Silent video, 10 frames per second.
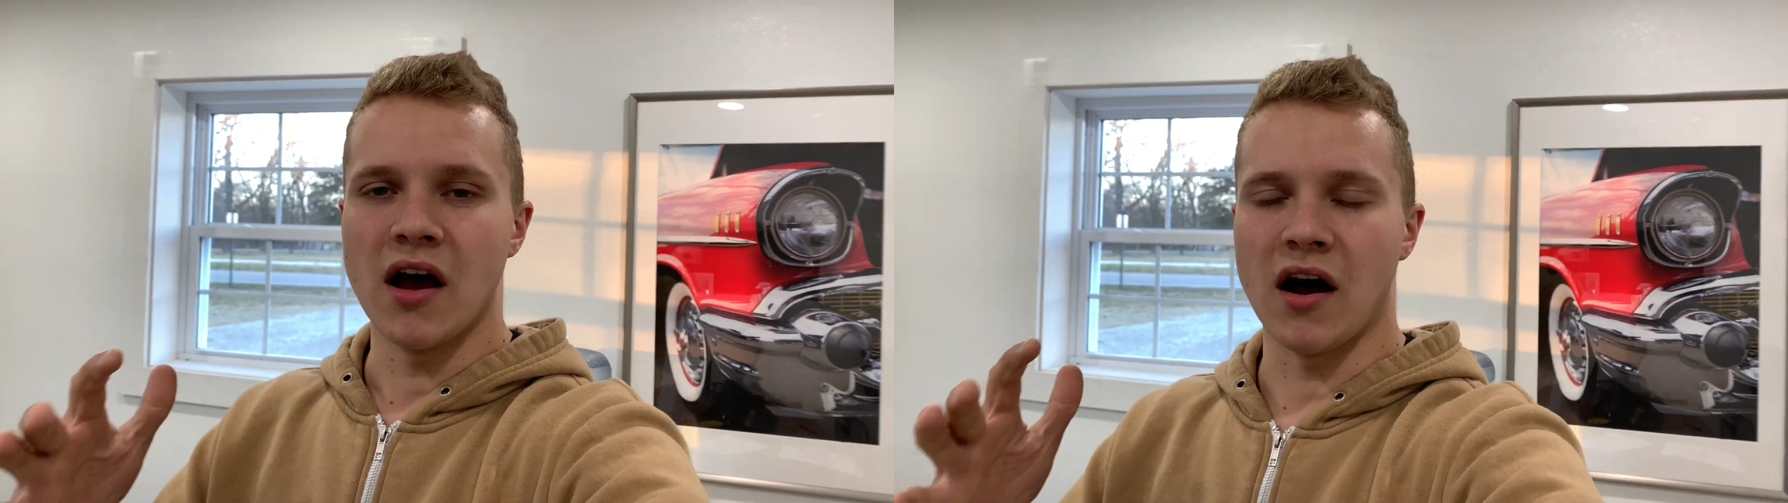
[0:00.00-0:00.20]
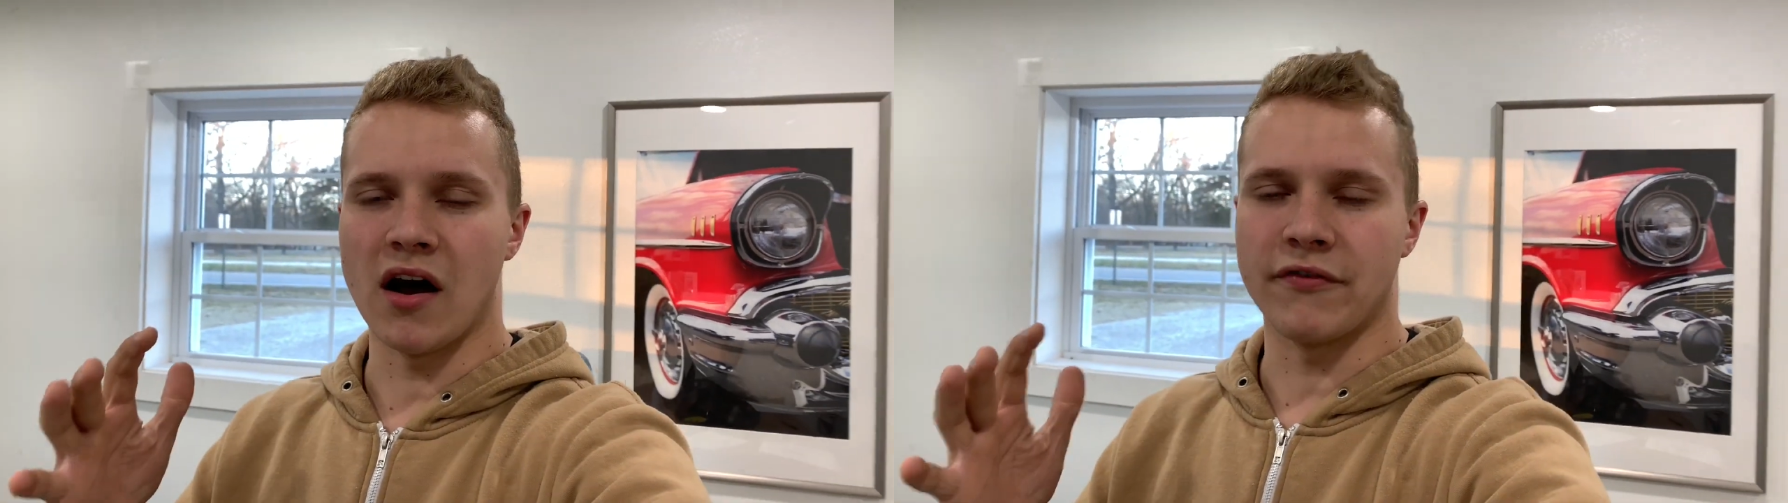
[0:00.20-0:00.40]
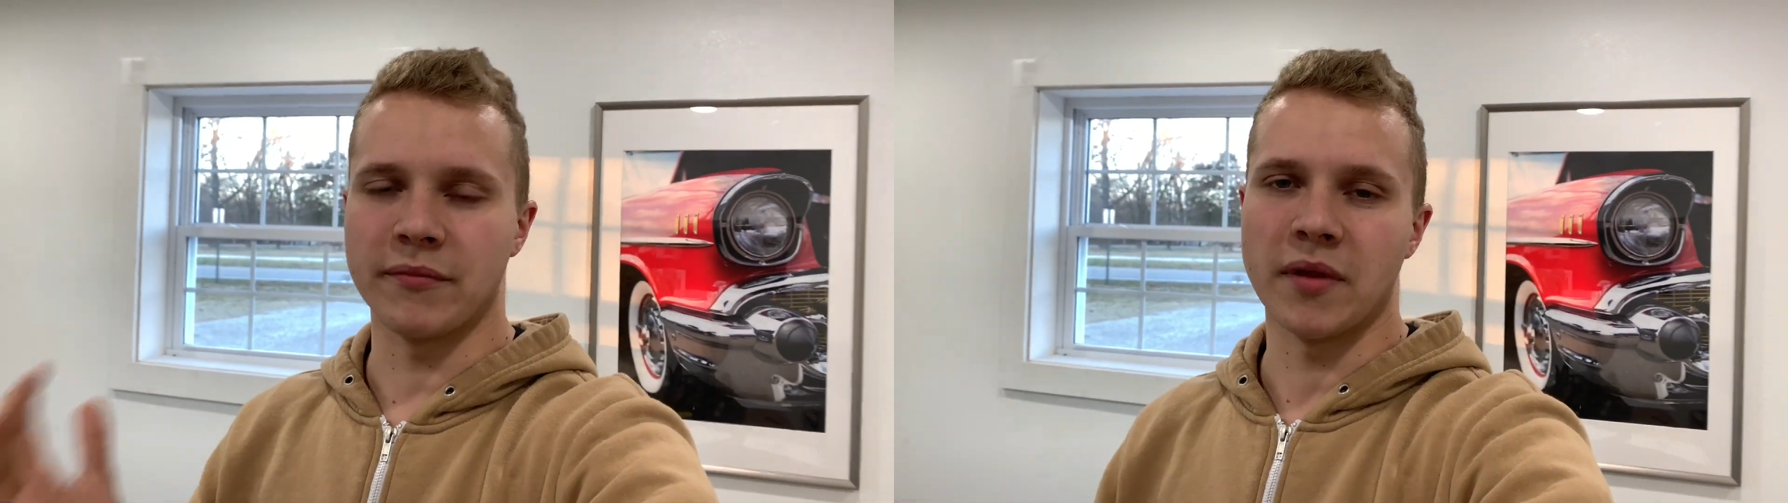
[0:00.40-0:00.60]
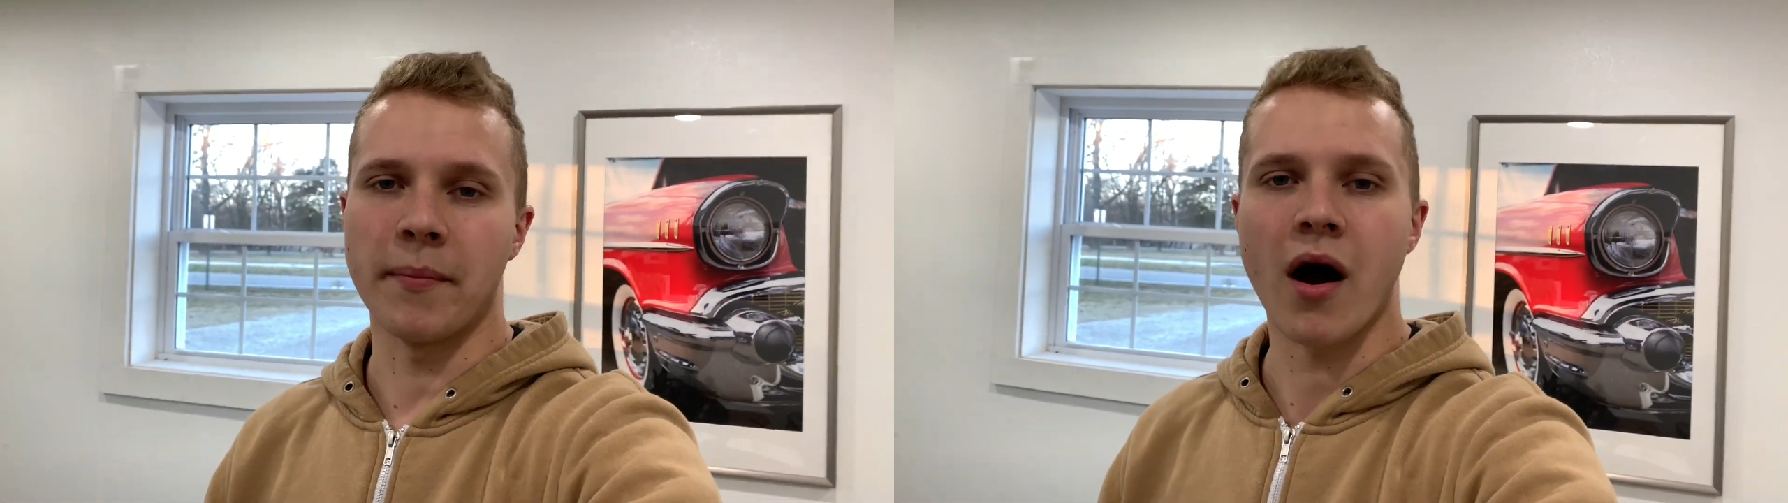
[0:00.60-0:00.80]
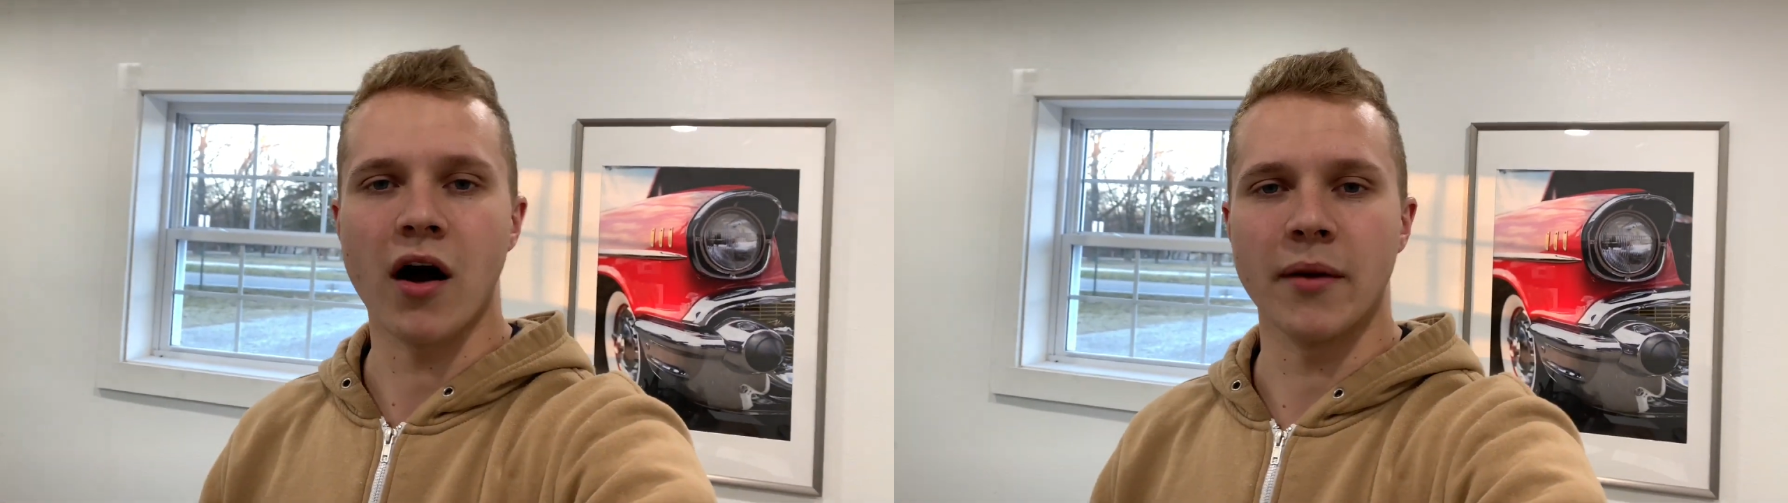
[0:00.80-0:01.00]
from the
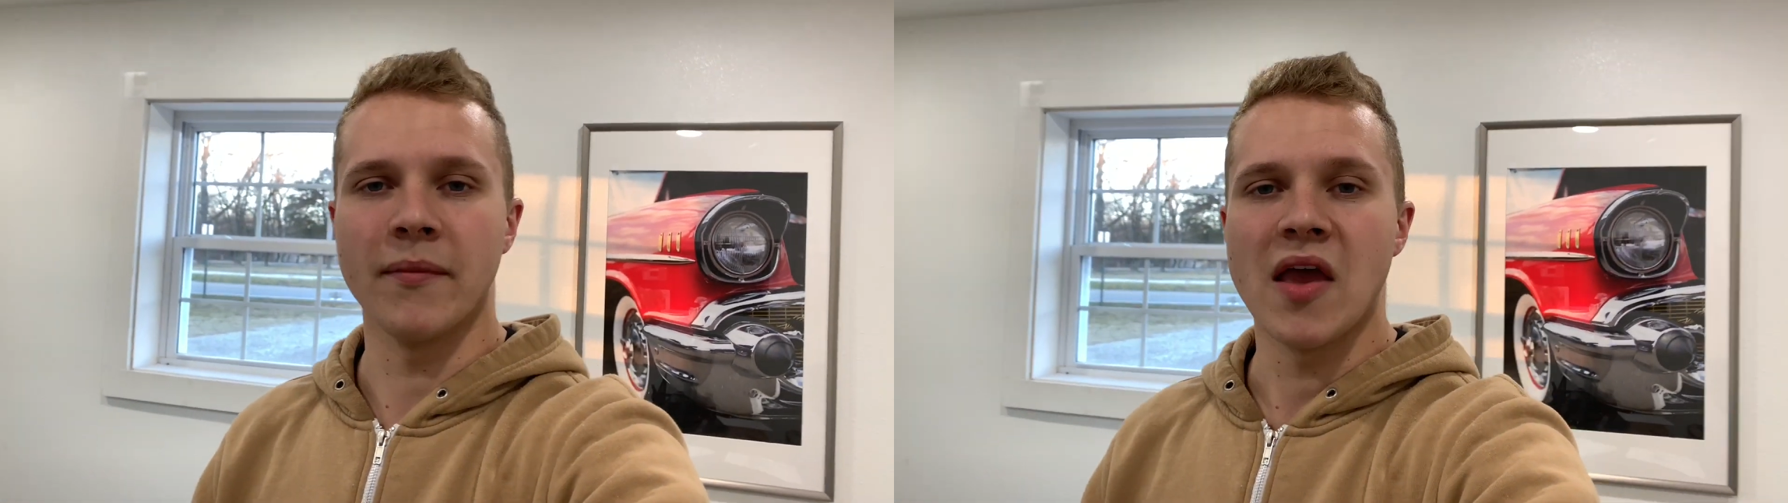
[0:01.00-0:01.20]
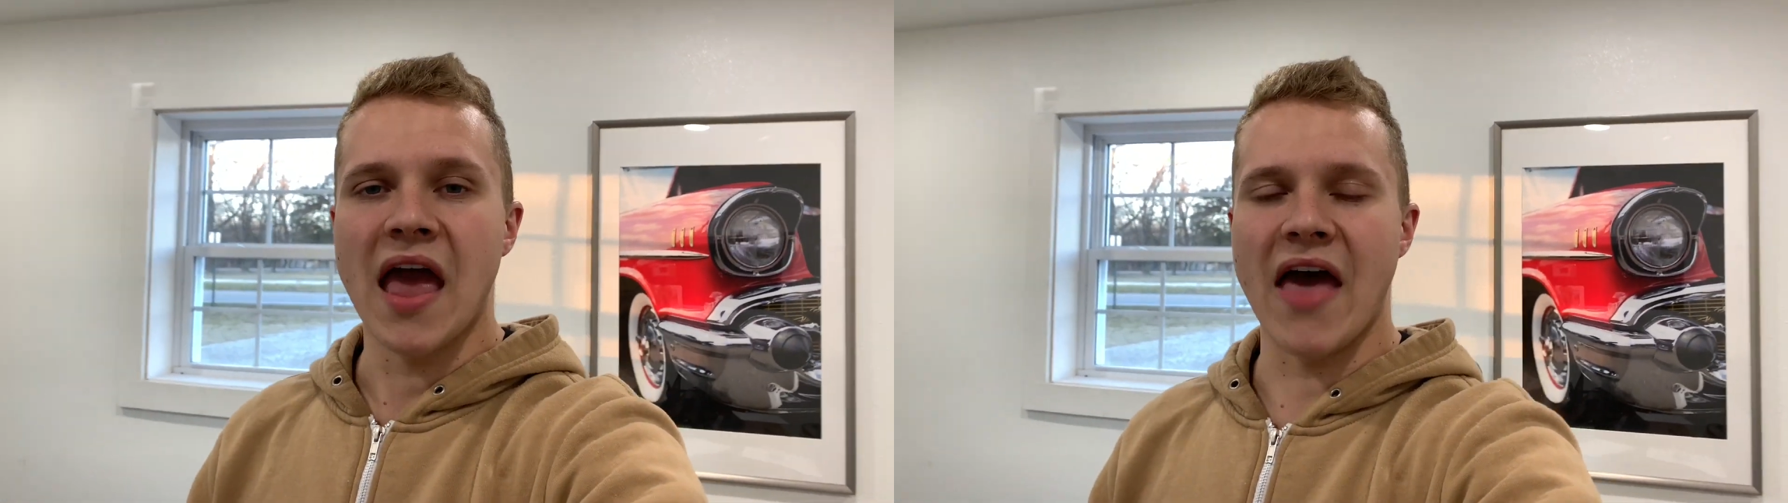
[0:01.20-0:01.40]
bottom.